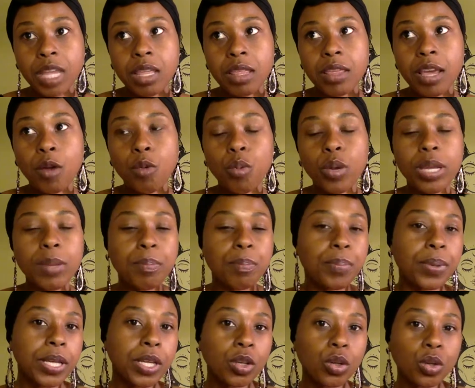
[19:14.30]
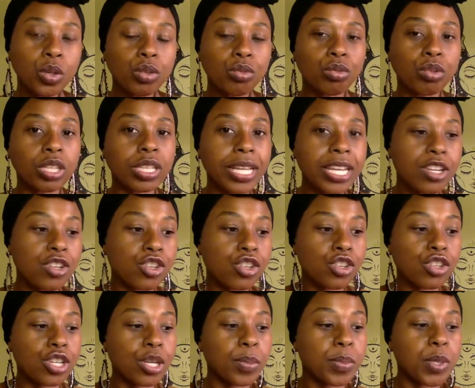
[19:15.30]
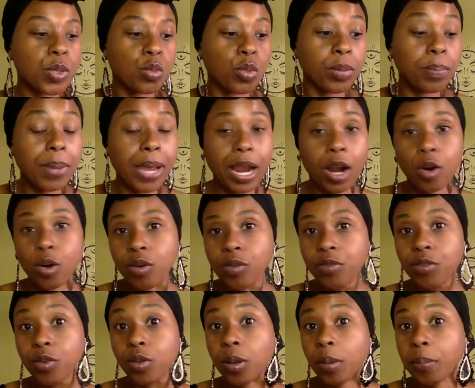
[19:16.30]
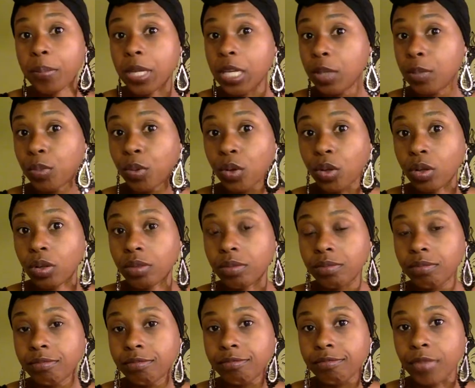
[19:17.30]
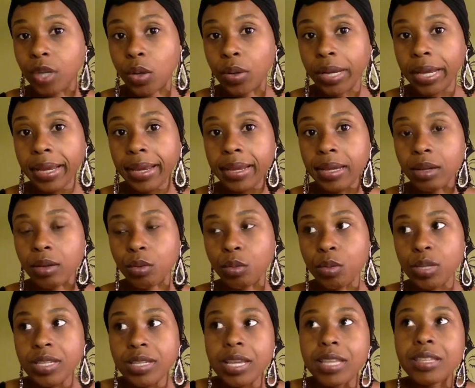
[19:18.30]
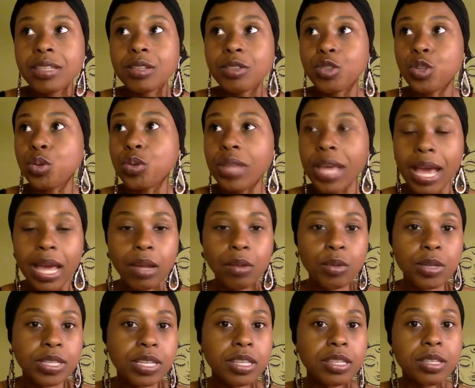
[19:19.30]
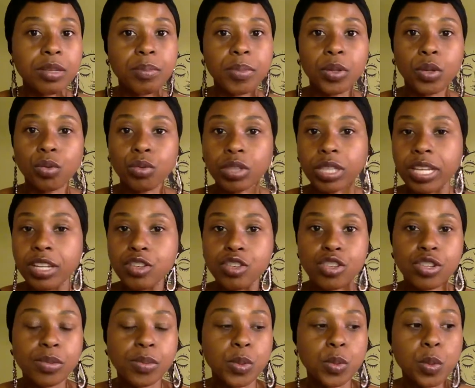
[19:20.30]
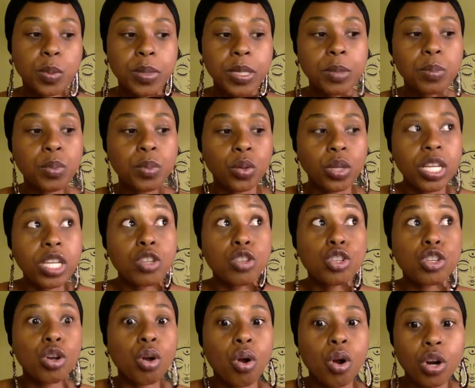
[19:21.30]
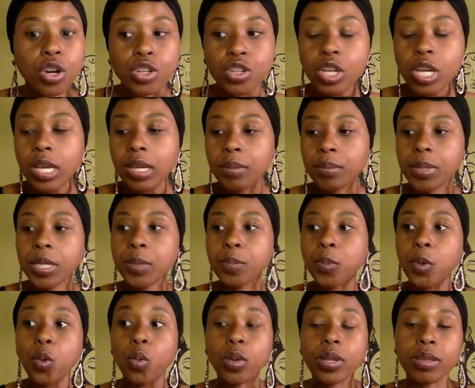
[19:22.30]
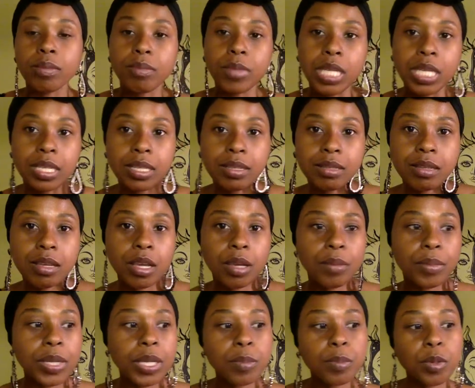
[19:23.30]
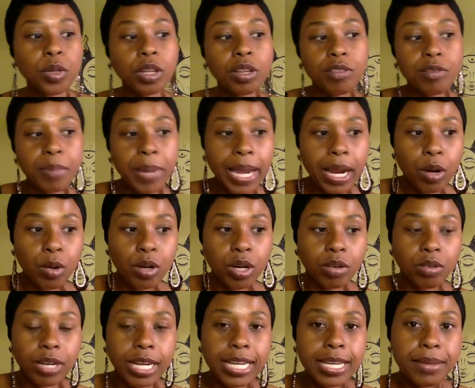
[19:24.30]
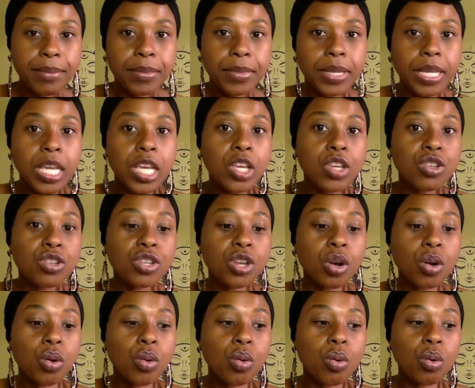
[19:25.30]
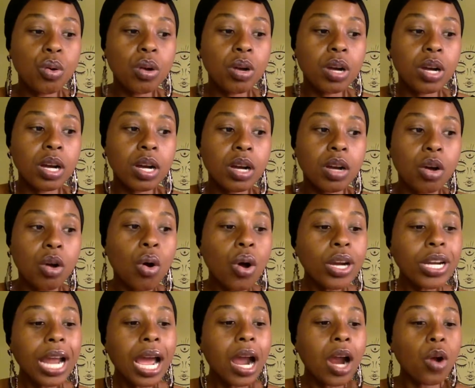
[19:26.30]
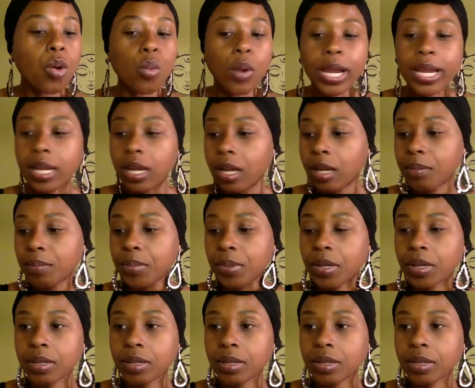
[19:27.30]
that we build relationships with powerful people, okay? We tend to do that. We tend to build relationships with people in charge, people with means, people of power, right? So on our way up,